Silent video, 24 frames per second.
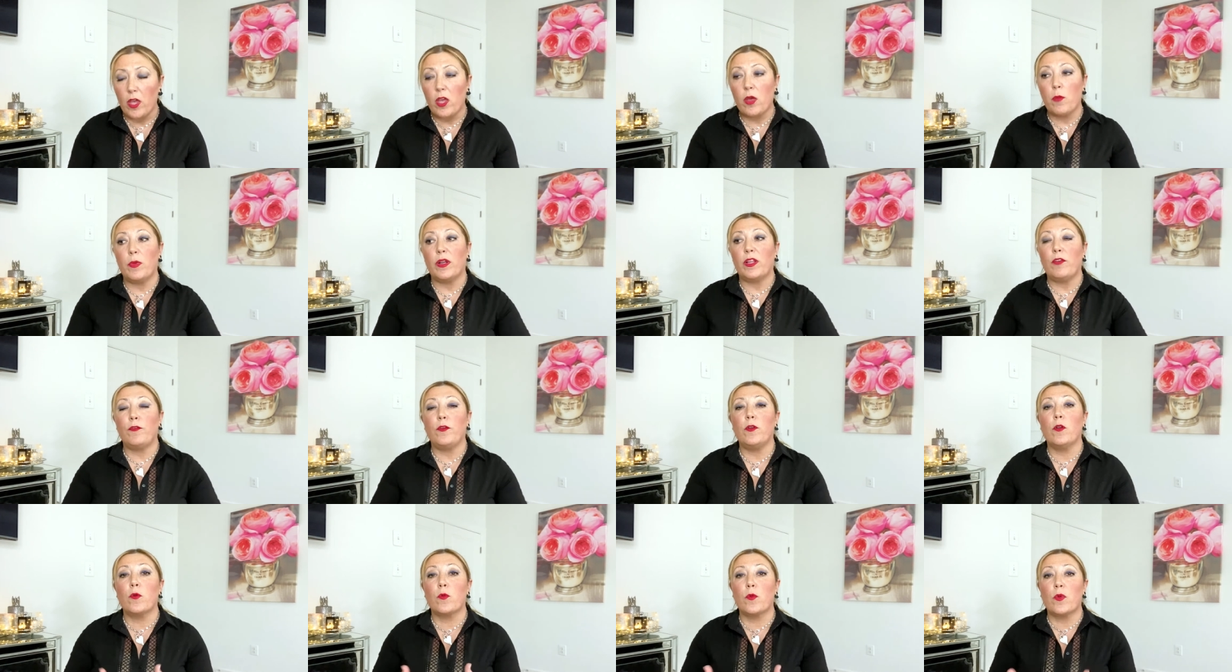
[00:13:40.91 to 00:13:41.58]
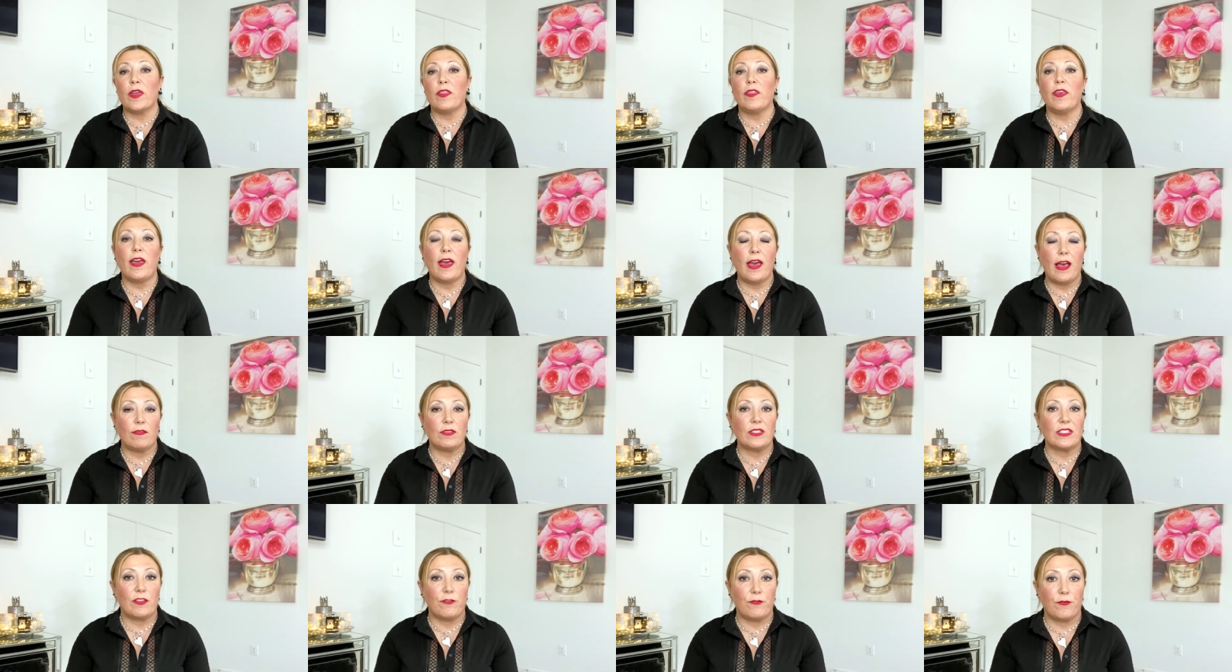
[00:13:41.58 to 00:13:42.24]
but if you already
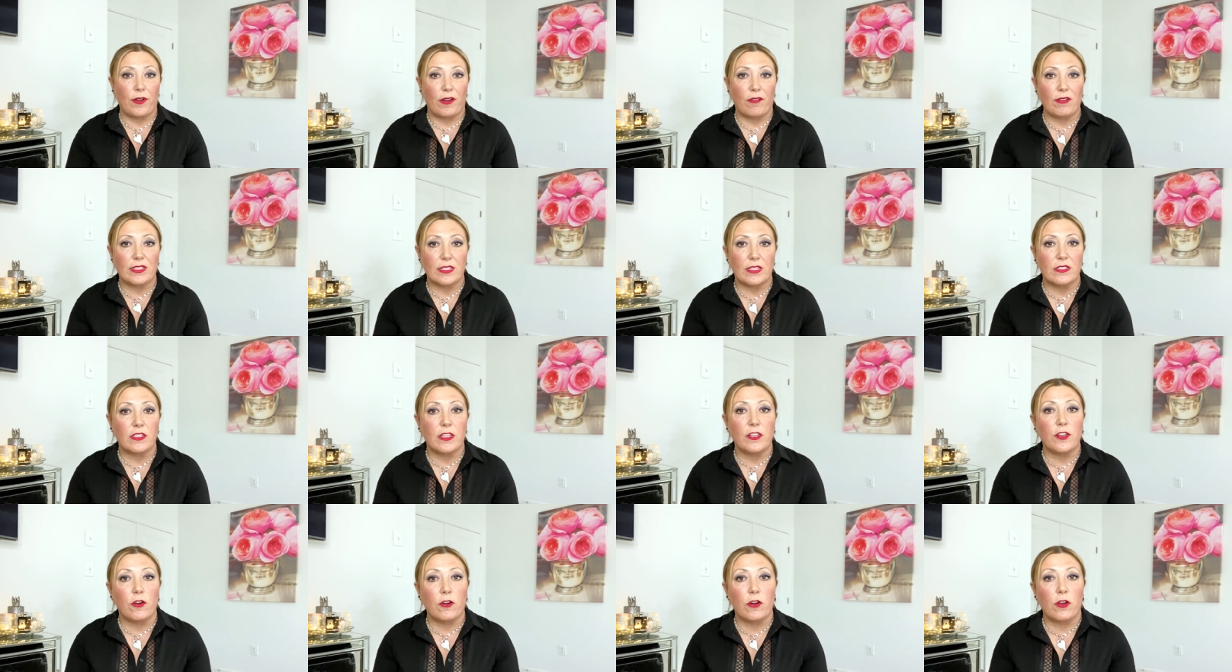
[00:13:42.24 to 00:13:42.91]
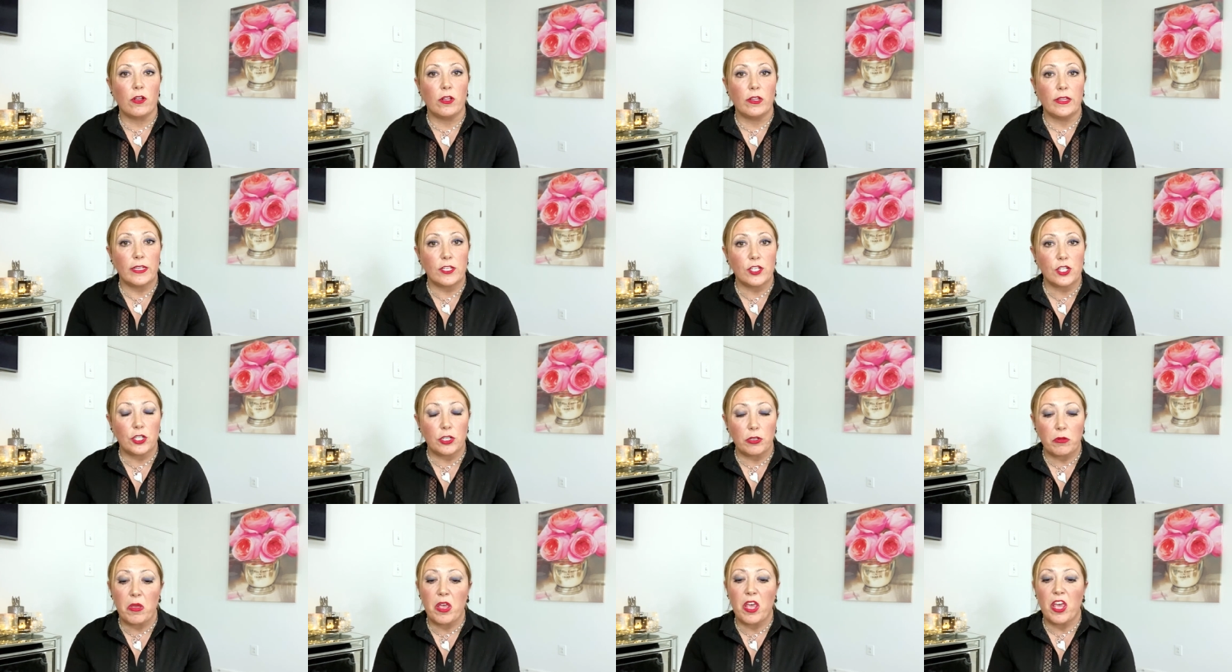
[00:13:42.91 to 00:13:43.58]
have some fragrances in your
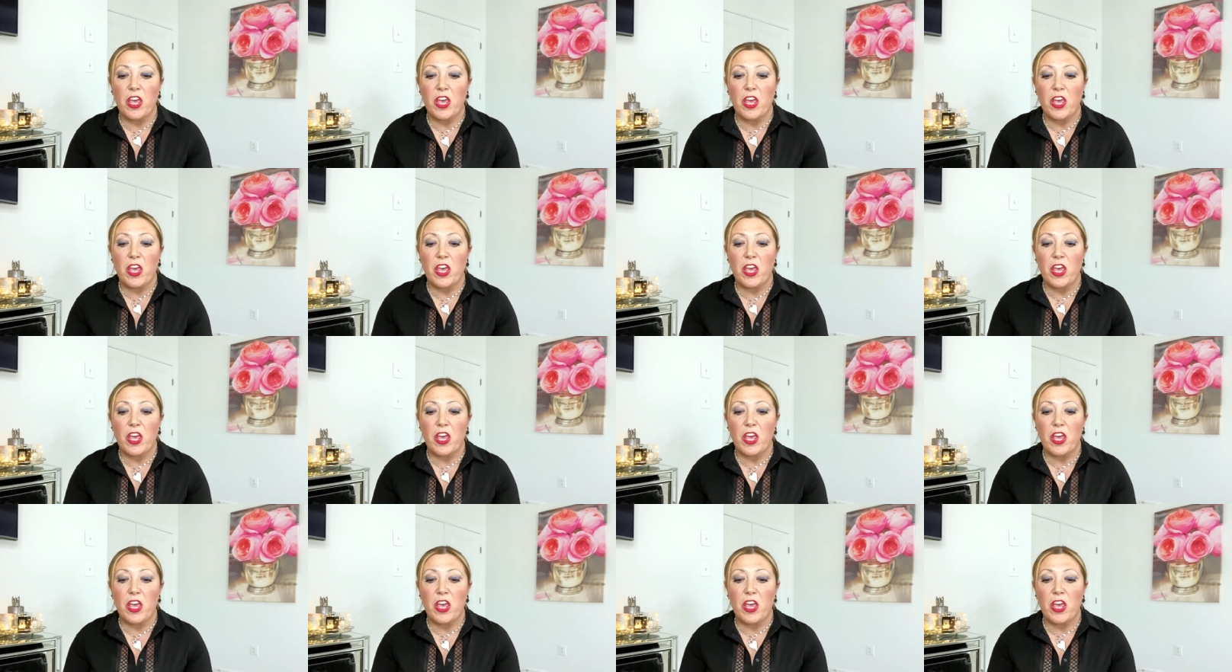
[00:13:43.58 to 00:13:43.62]
collection